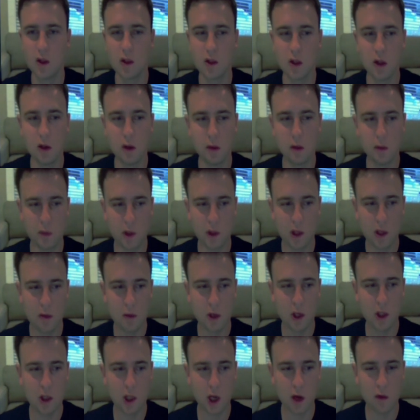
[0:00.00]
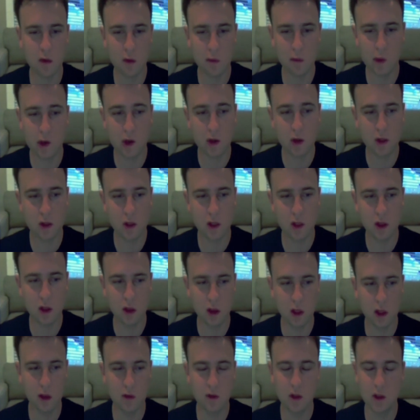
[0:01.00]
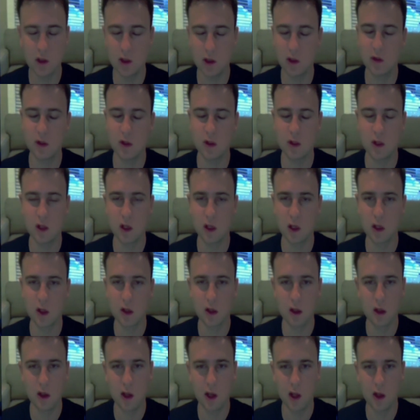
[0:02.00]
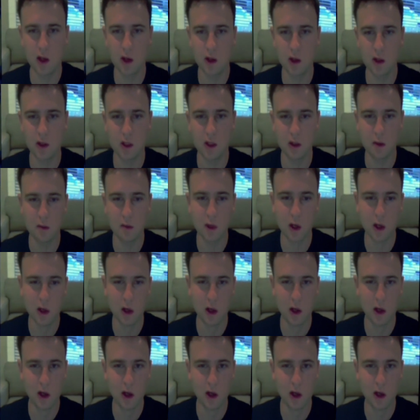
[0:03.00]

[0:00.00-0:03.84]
So pretty much every person lives in a different city in our team.